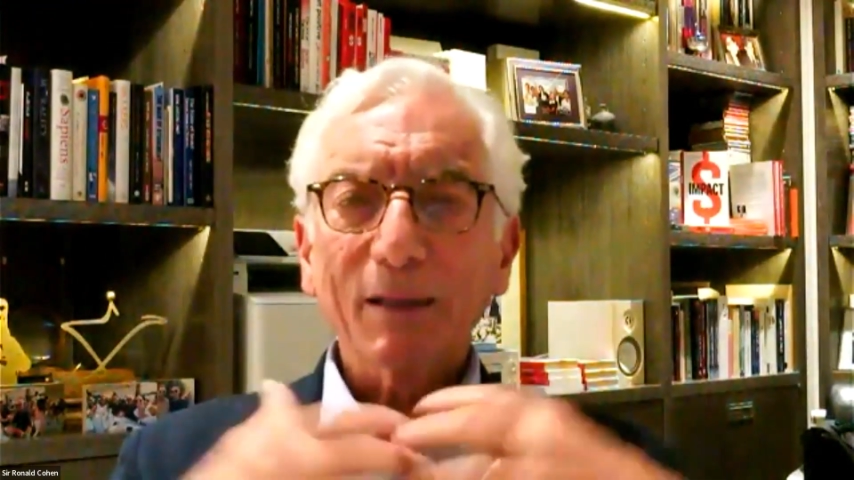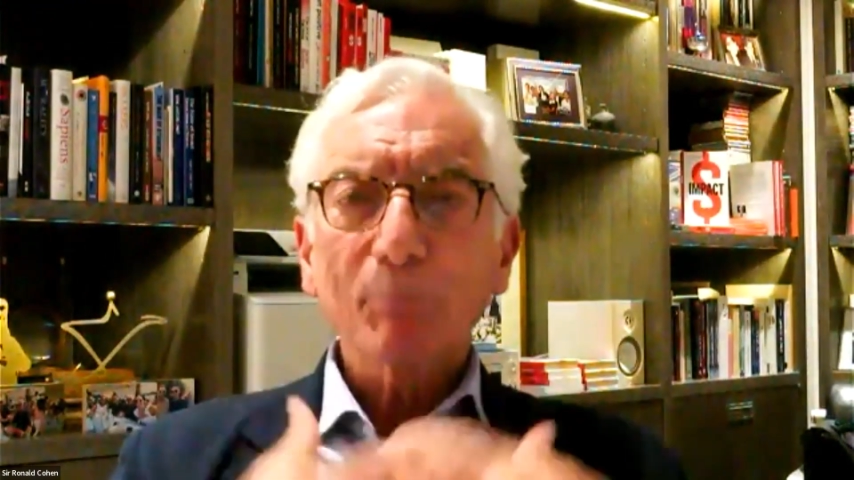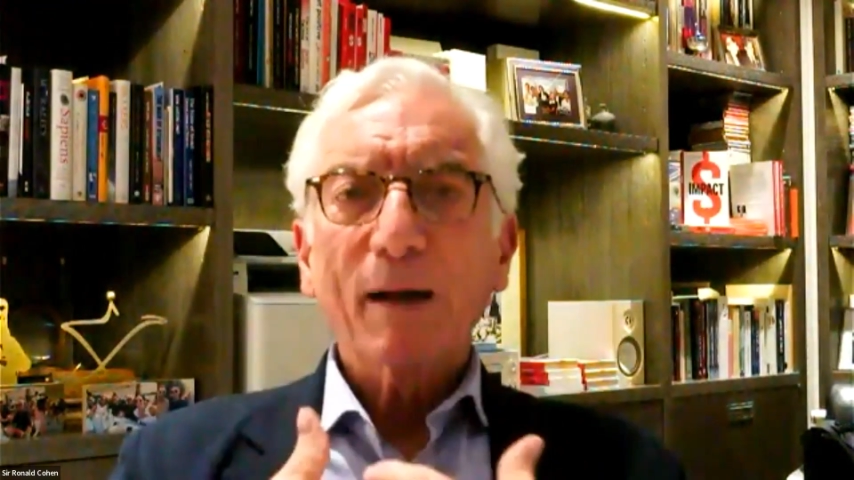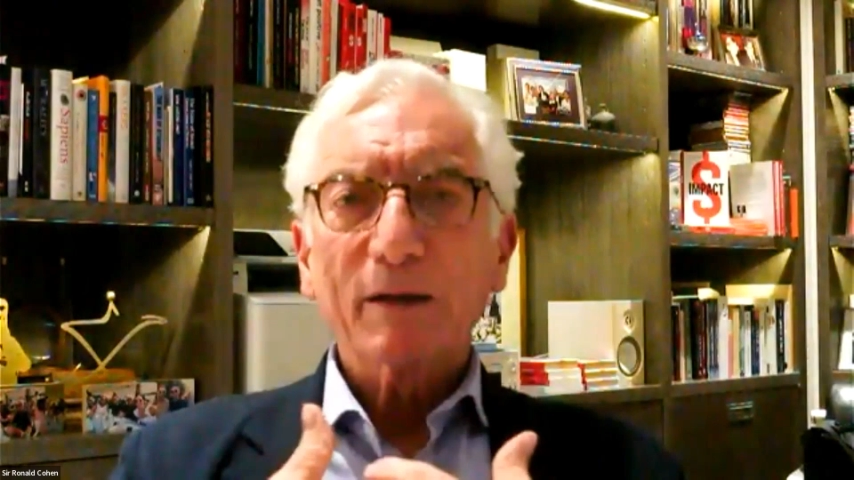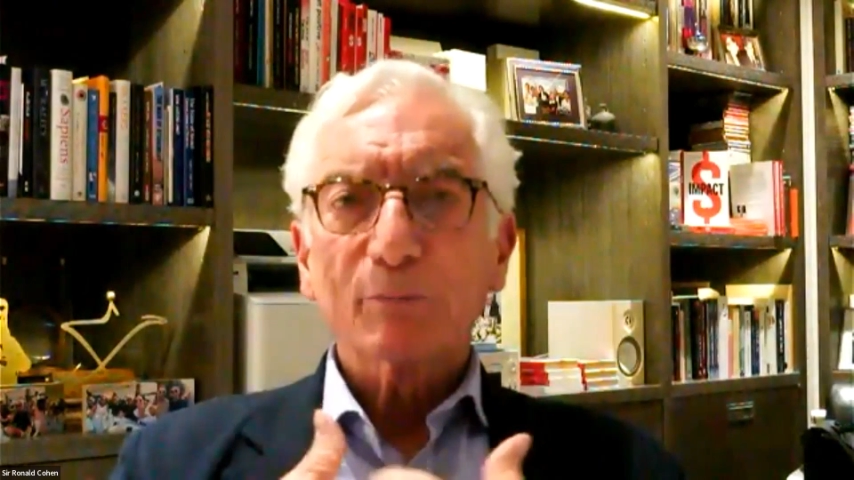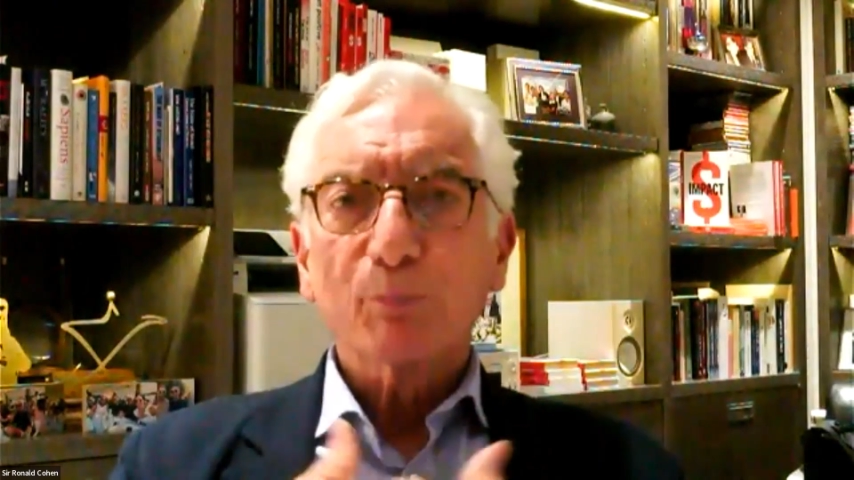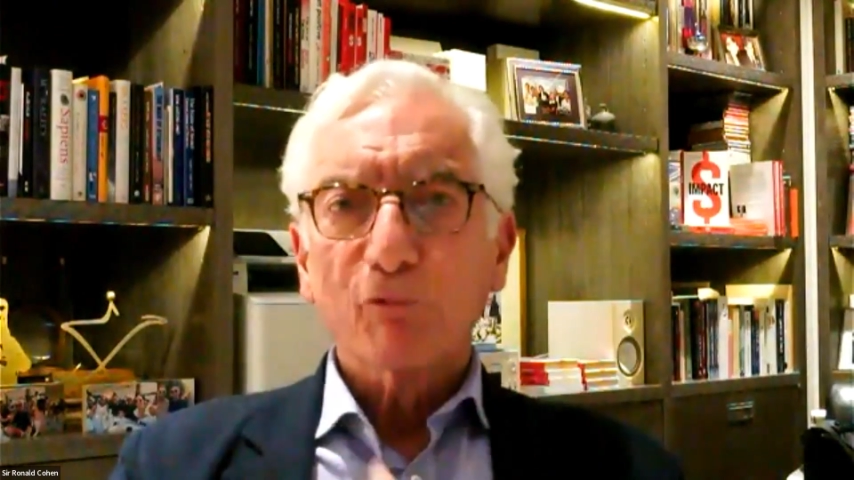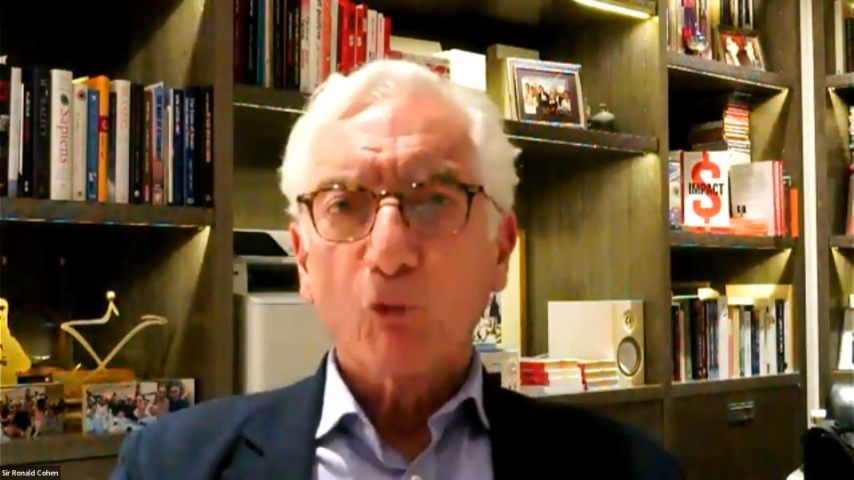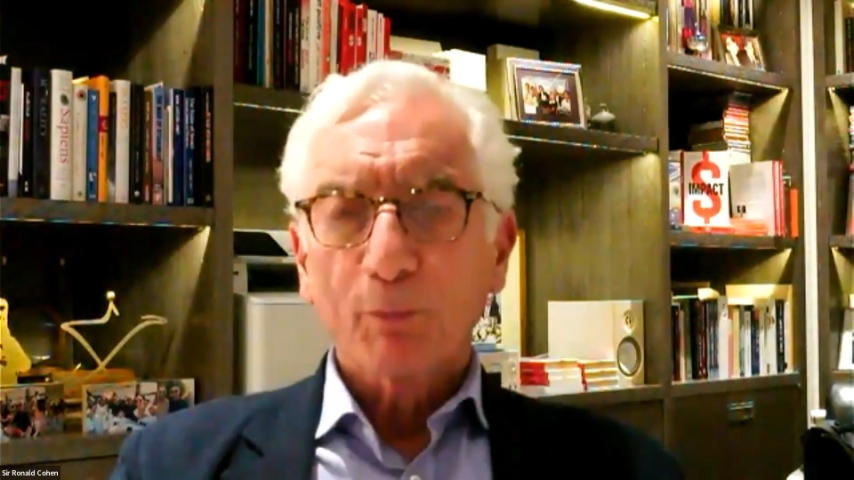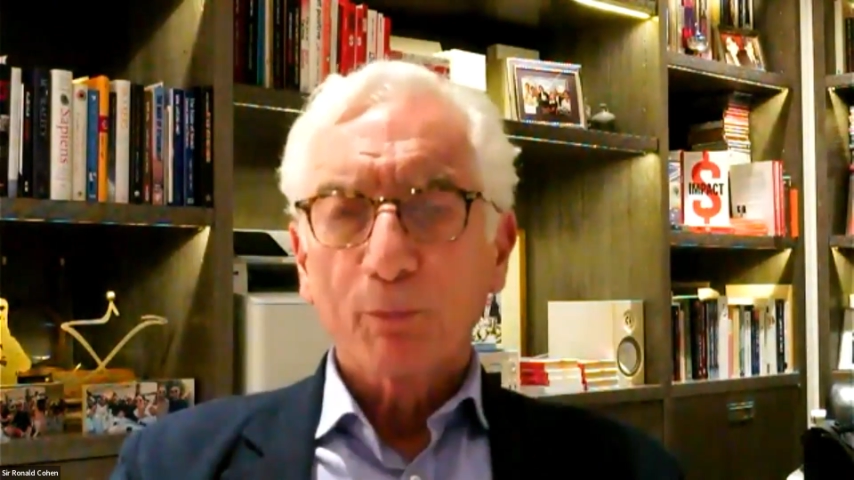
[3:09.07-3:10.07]
impact
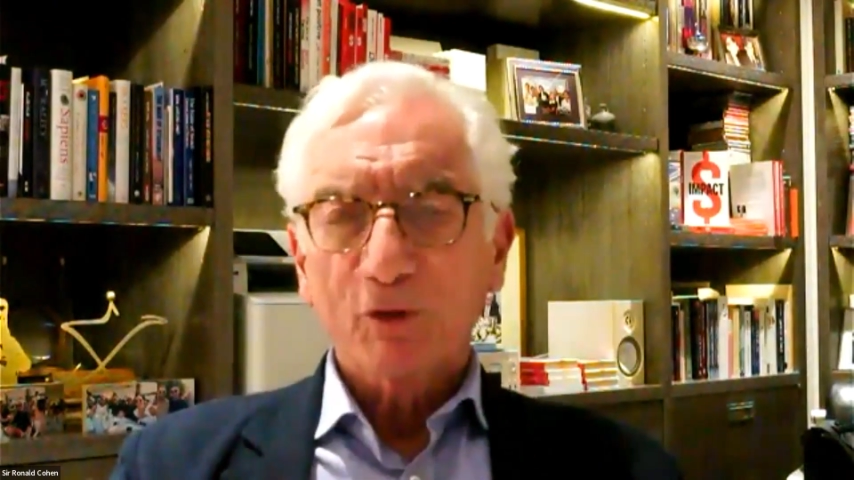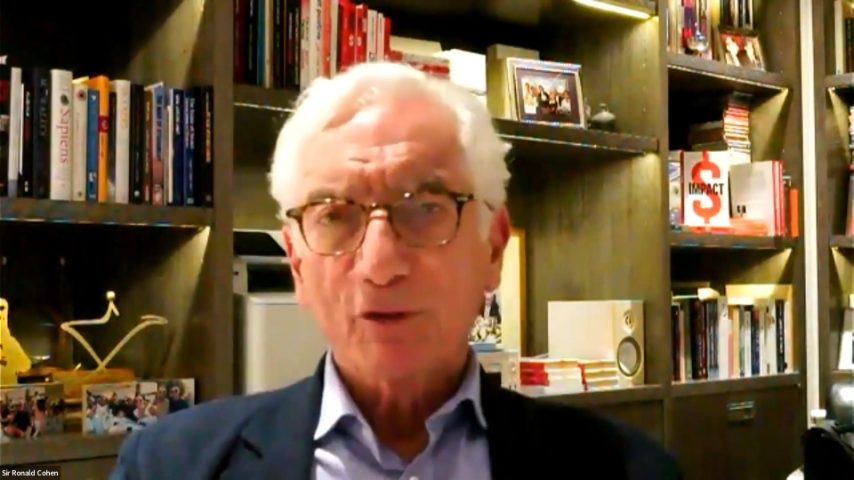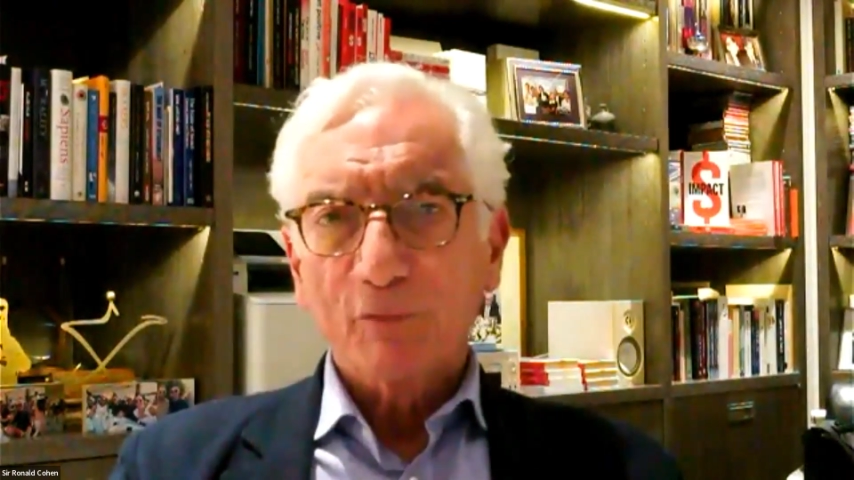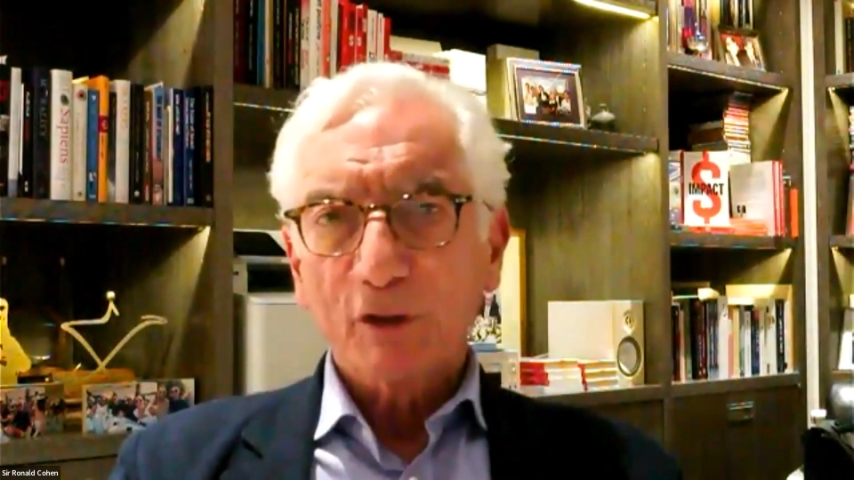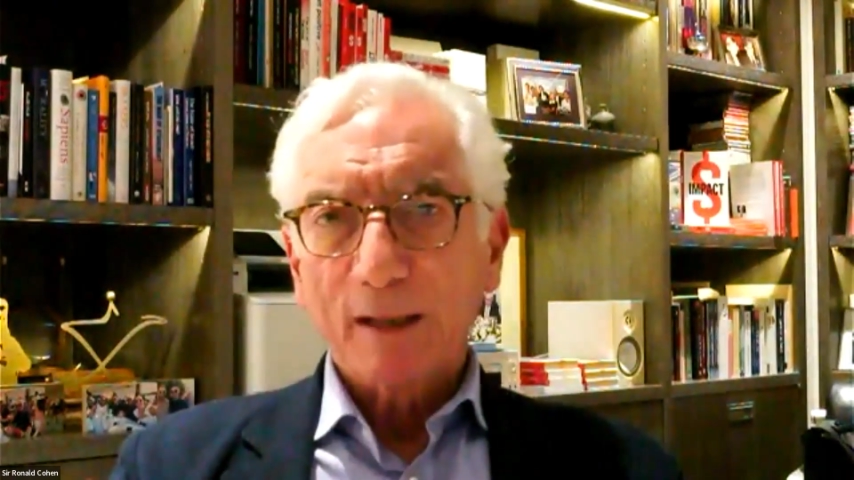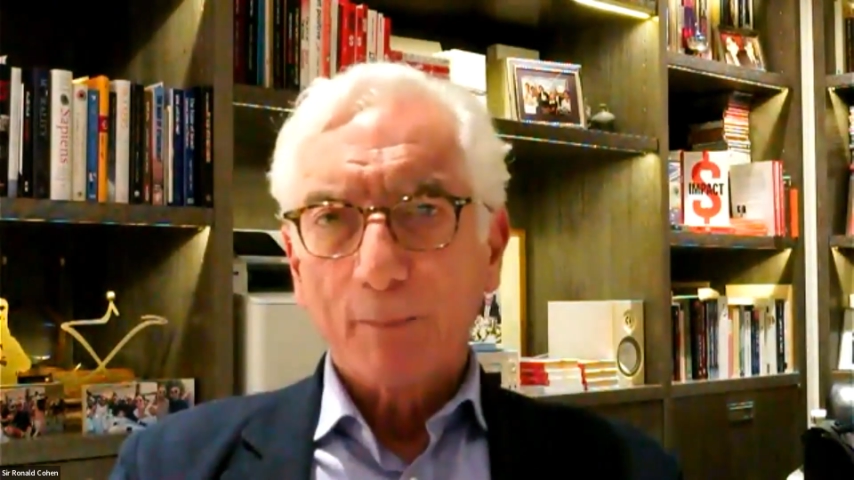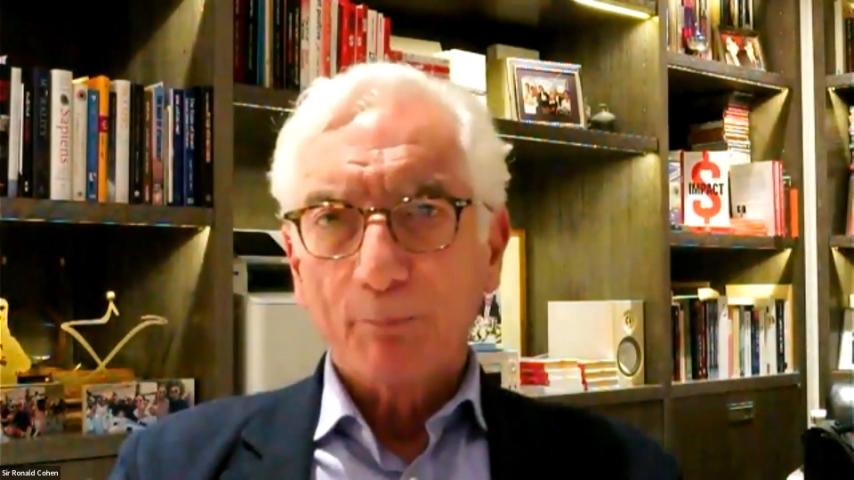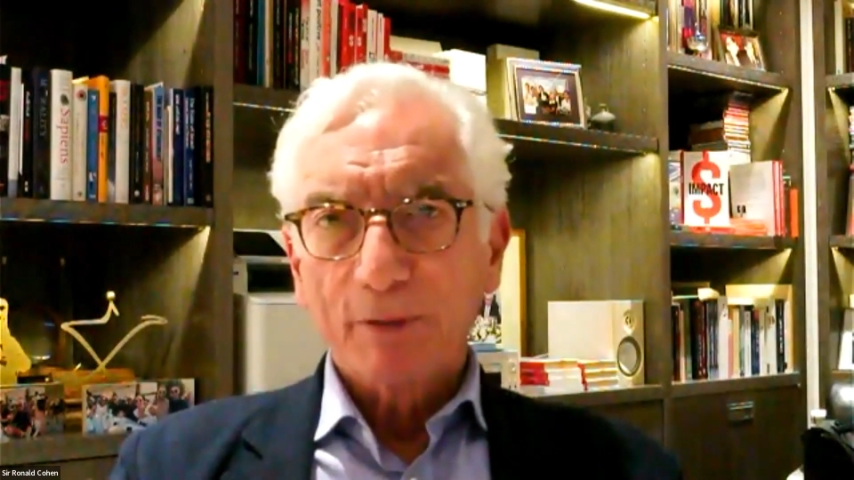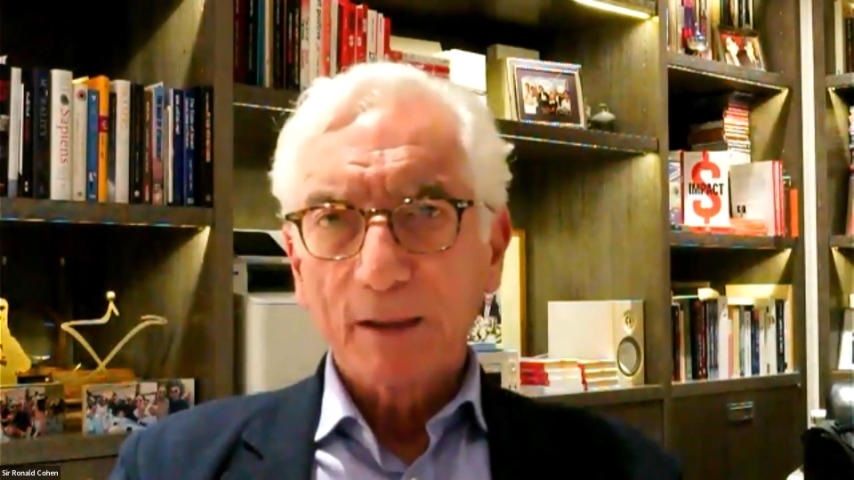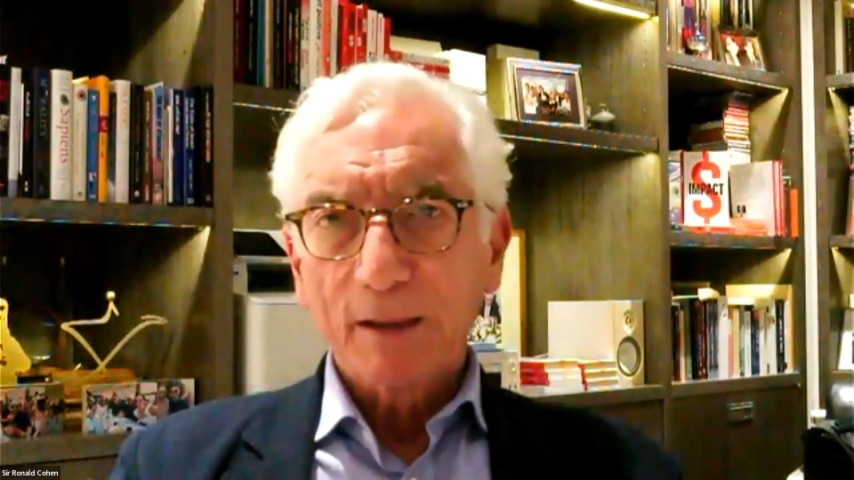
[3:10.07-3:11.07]
performance of a
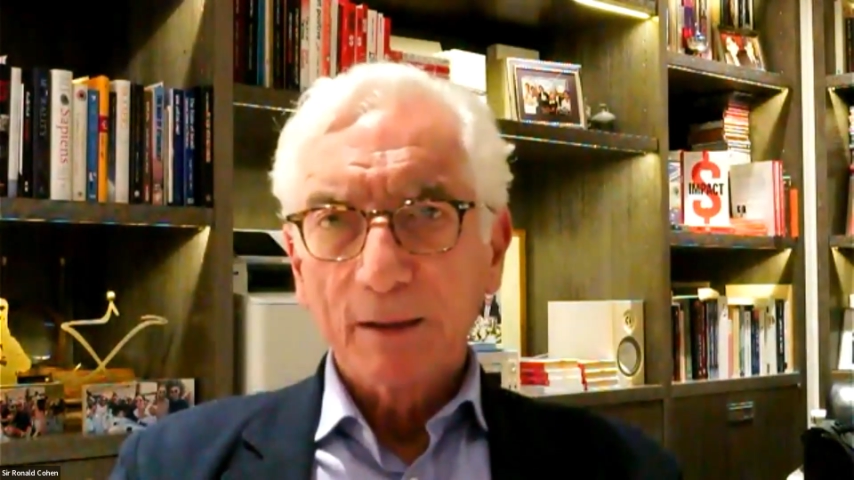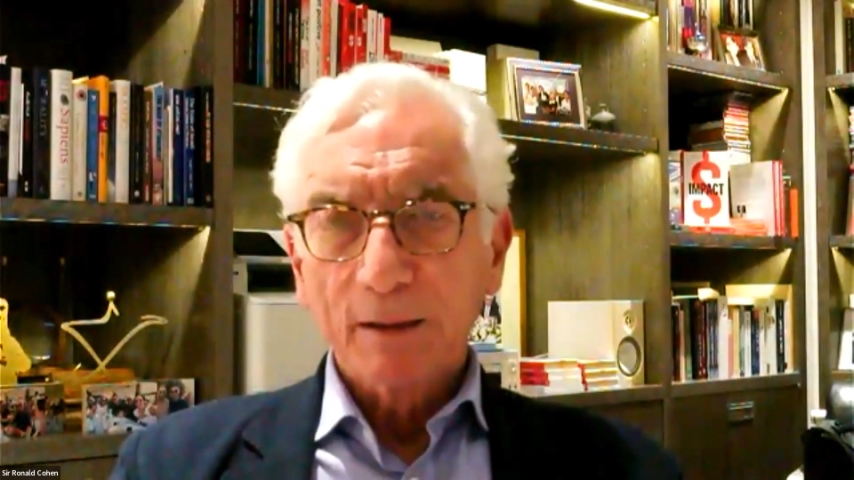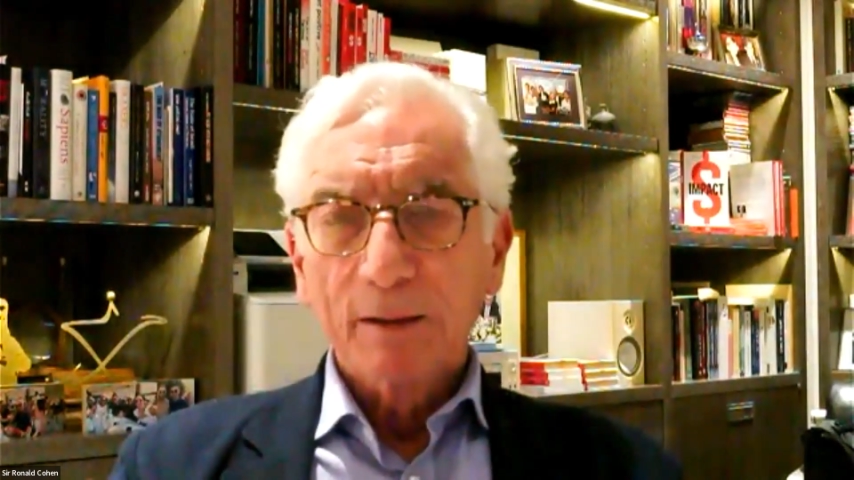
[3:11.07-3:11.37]
company